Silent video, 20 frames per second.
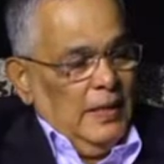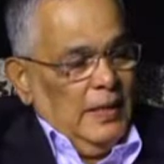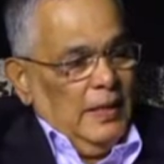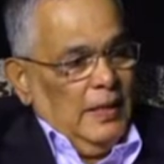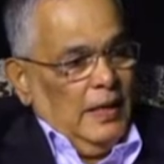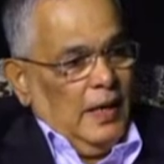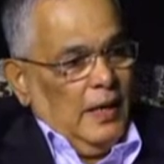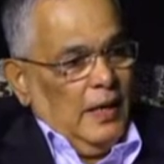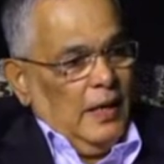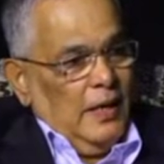
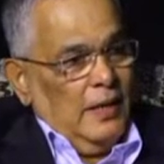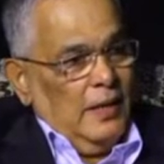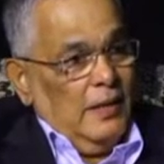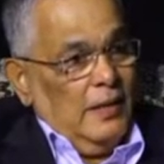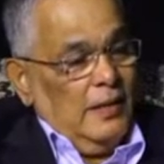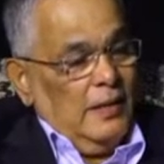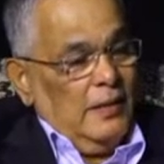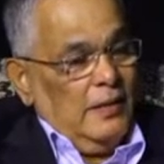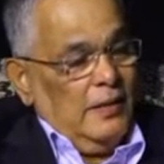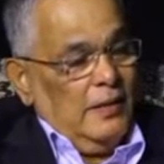Yeah,
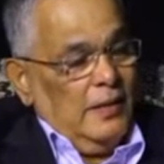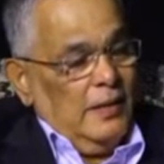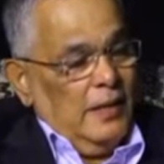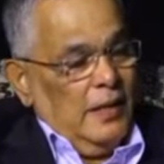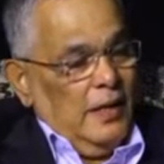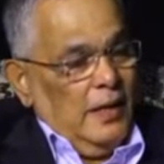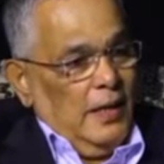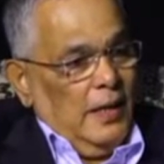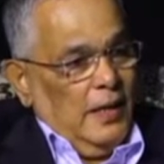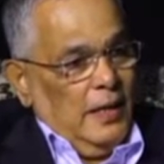her
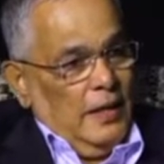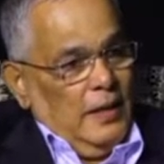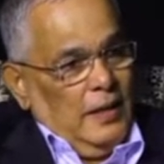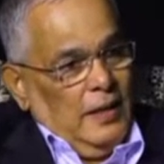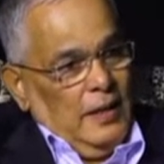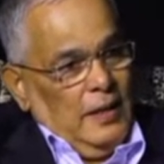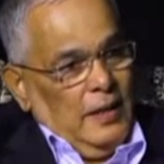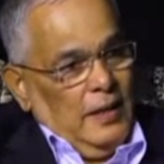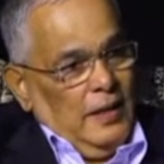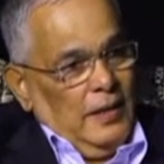
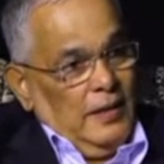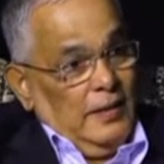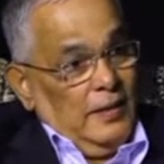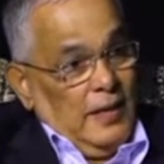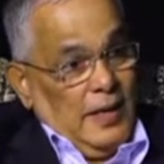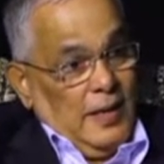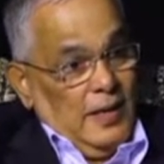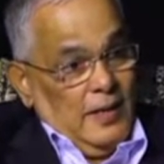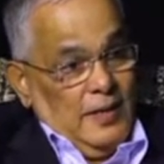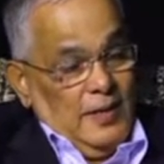uh,
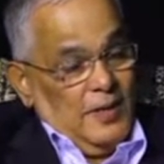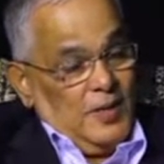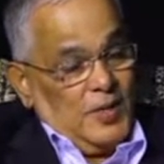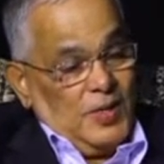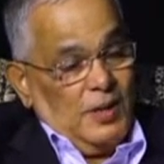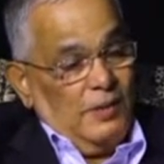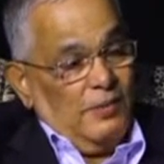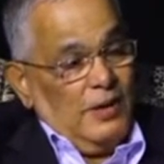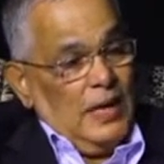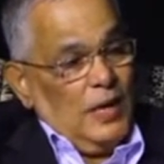there are
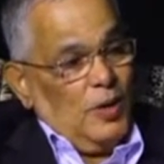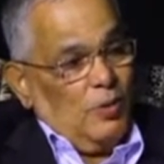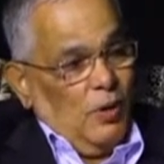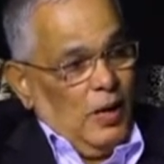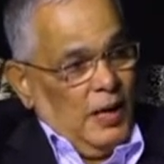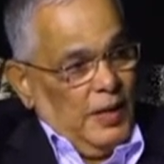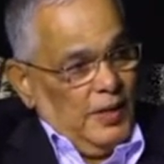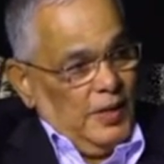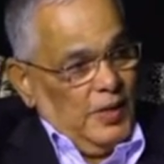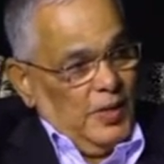several
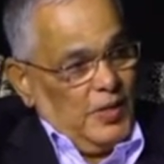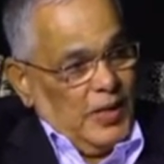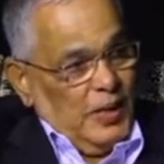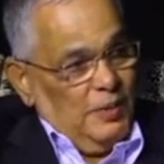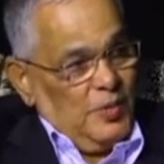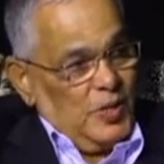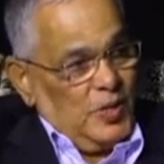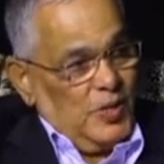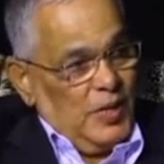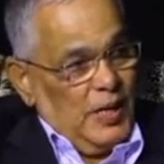qualities I
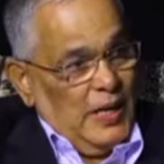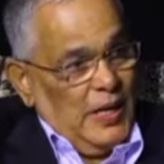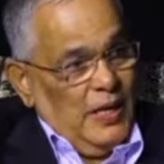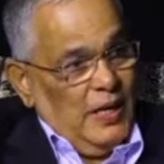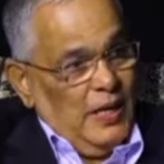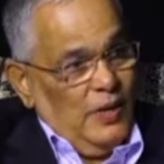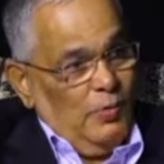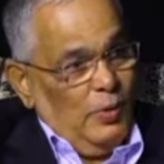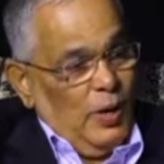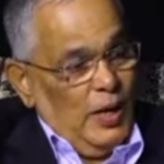must
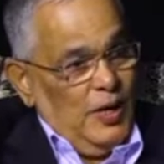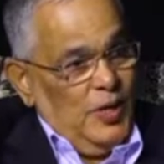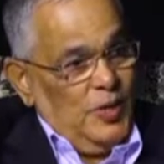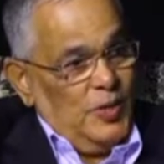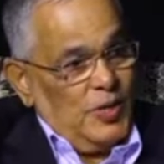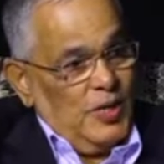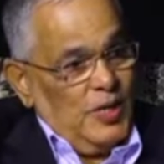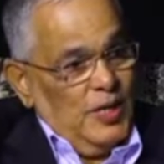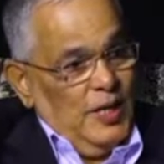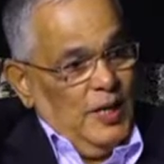say. One
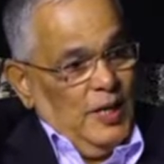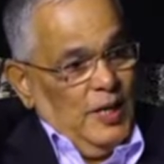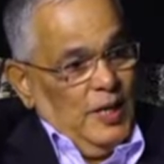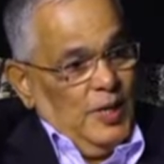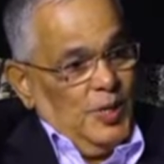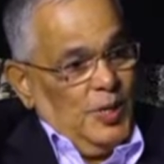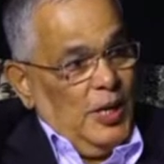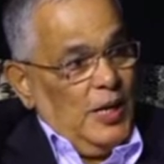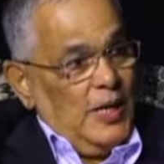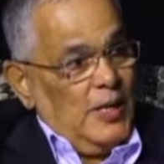is
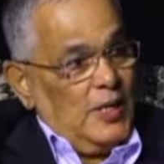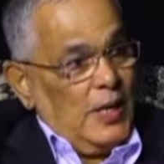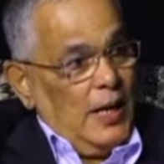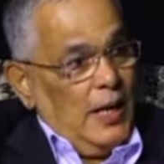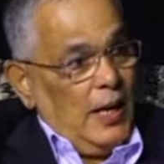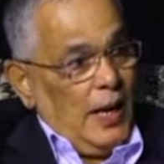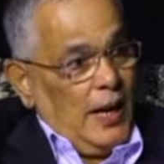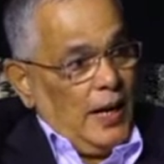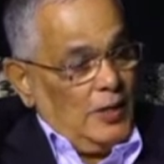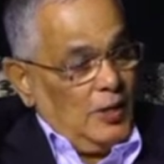she has a
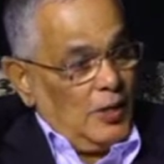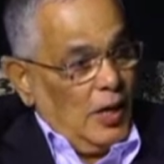large.